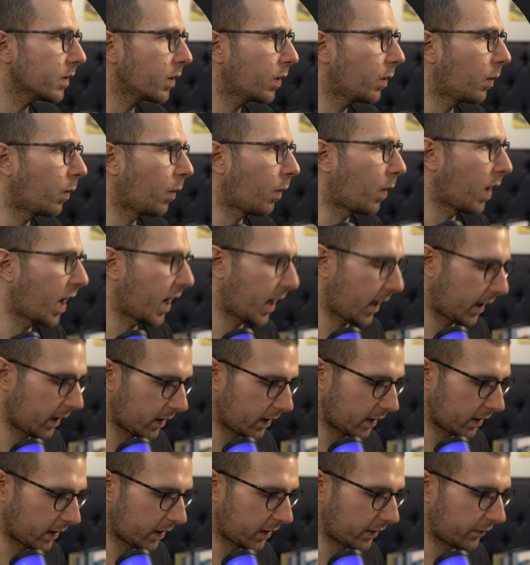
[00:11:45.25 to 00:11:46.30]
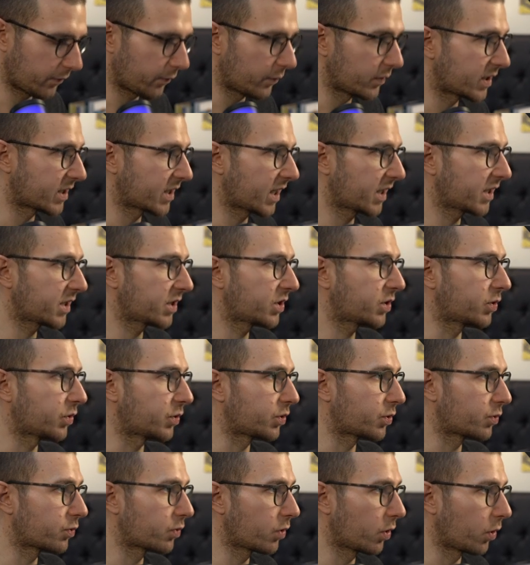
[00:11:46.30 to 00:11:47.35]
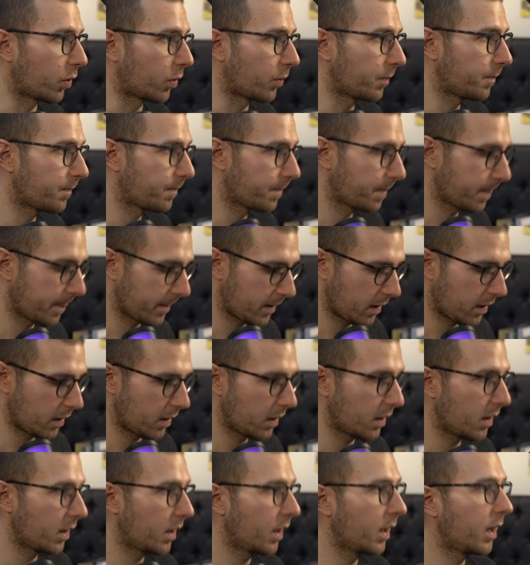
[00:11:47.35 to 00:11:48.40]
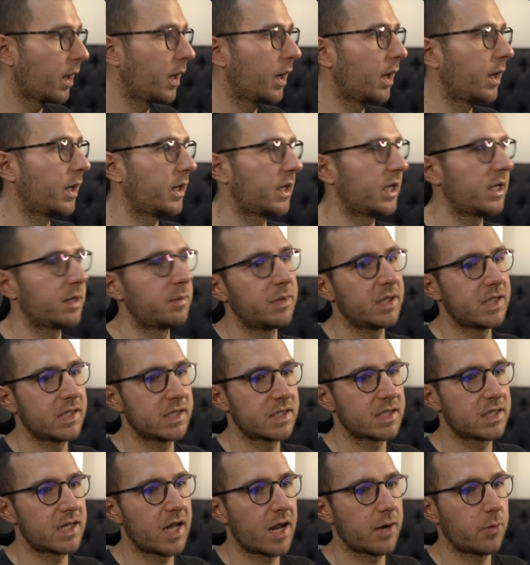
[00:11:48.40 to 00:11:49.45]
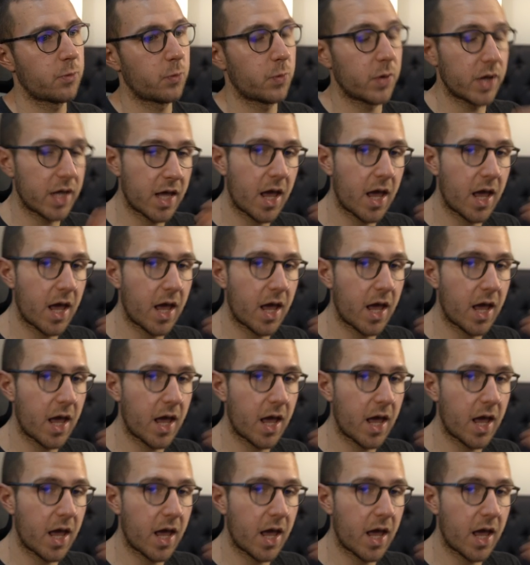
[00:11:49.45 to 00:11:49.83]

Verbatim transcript: while if we set it to true it means that we